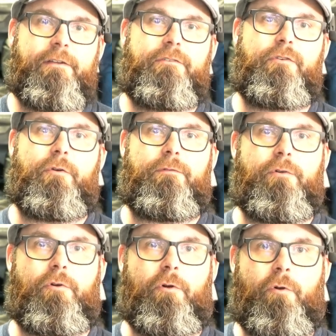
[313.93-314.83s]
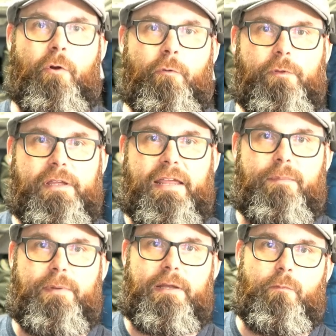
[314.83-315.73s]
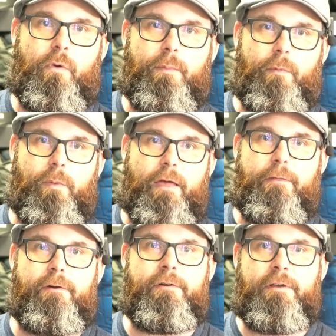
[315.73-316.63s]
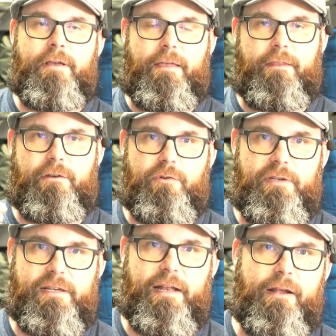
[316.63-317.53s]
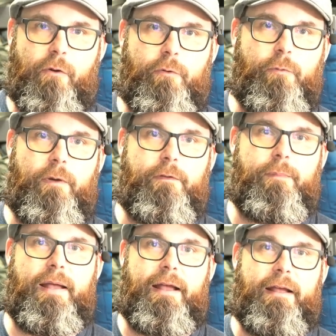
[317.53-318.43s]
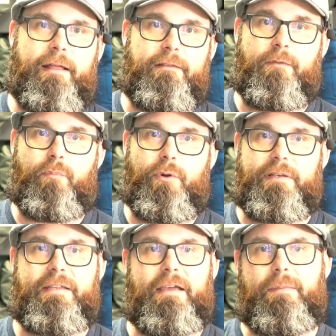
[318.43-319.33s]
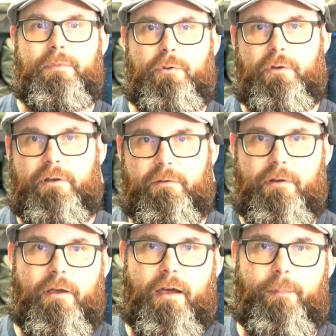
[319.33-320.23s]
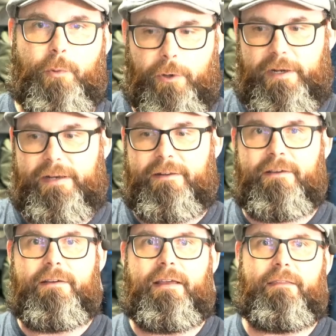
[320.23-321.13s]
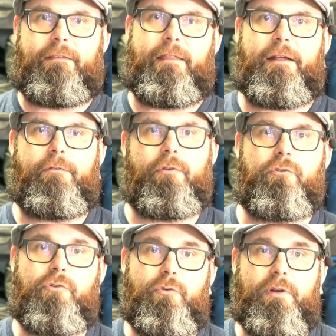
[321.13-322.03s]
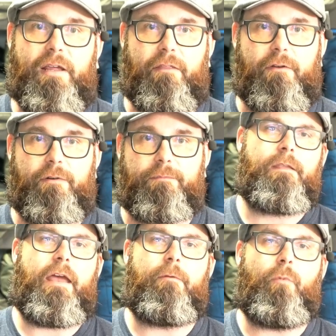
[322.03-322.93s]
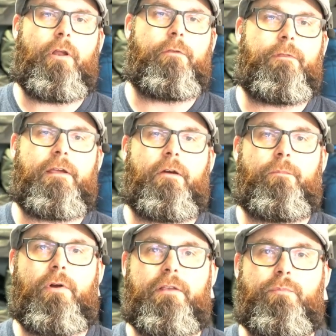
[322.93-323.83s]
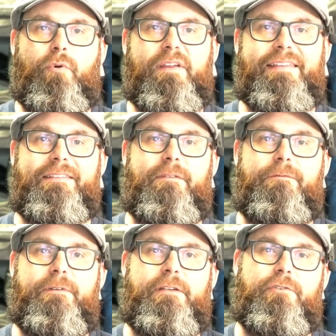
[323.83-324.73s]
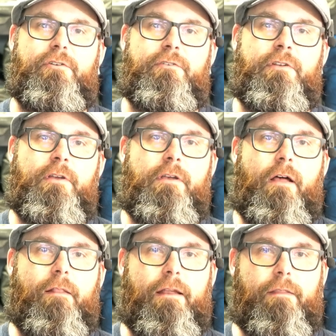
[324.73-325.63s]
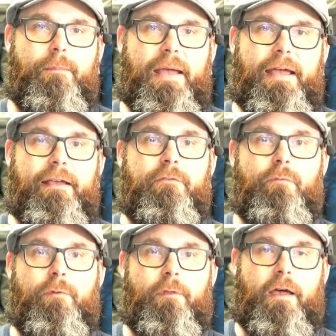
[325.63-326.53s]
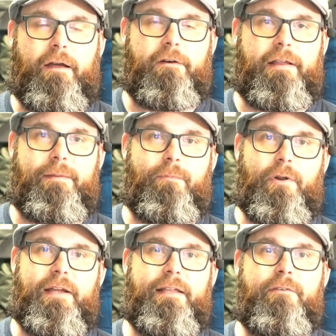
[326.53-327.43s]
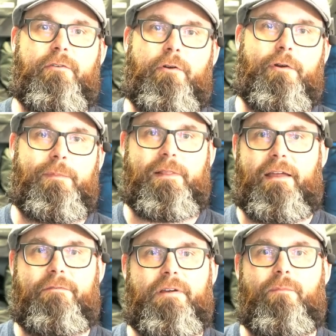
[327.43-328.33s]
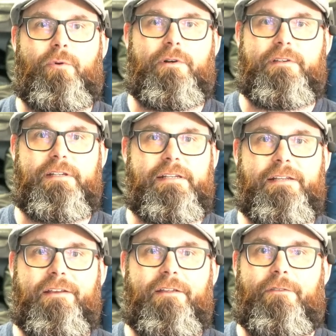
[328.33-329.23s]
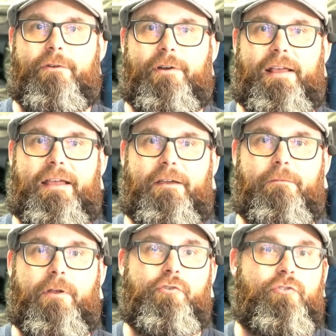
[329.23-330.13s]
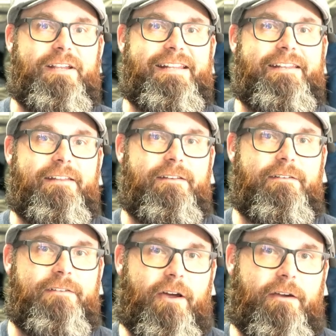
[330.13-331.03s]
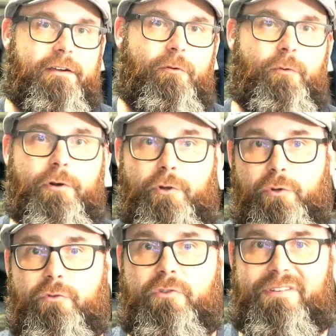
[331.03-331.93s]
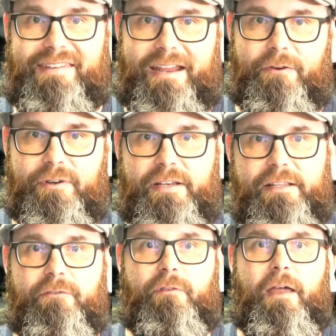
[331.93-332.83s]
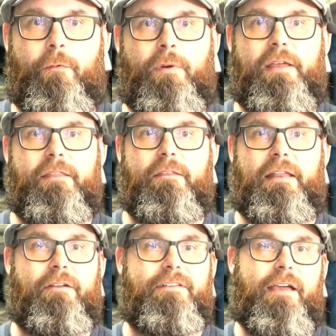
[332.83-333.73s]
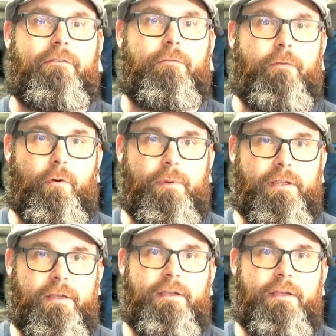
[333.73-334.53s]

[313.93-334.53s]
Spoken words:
So if you're only camping in warmer weather and then you need a colder weather bag at some point in time, you can upgrade and then layer those two together. And one other thing on price point is the features. A lot of the bags with higher name brands are going to be lifetime warranty. They're going to have a treated duck or goose down in it, so that way the down is hydrophobic